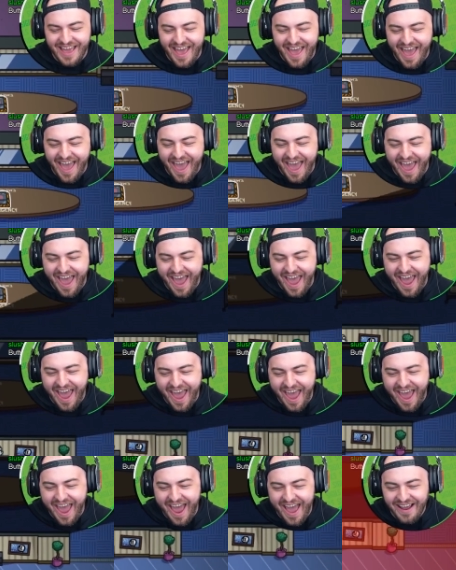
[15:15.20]

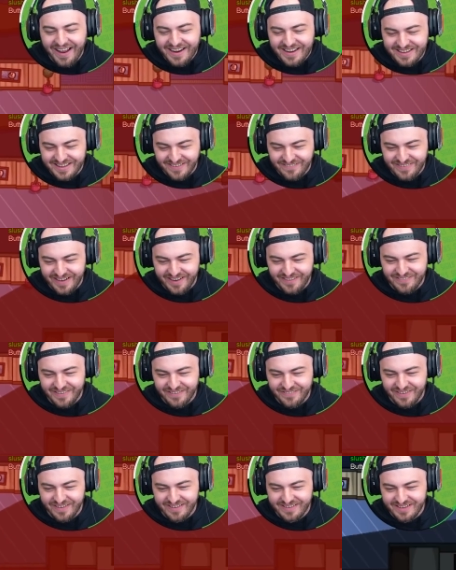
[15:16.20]
yeah. Come here,
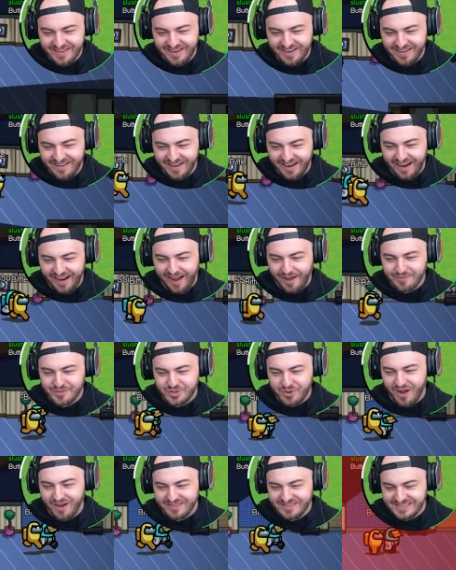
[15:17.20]
Bimbo. I, am
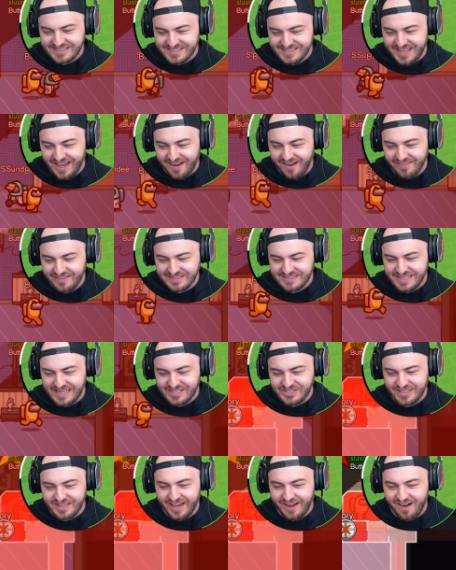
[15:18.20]
drunk. This is kind of. This is
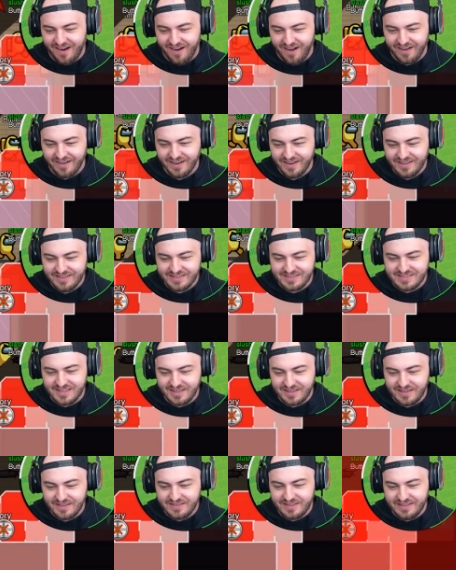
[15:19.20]
actually kind of hard. This
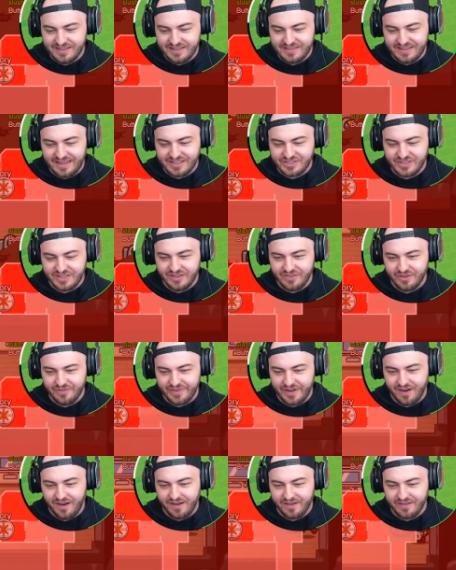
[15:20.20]
is, this is, actually a little
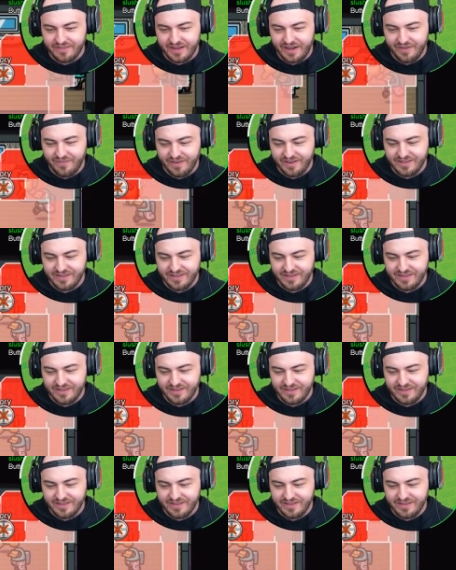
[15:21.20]
bit harder than I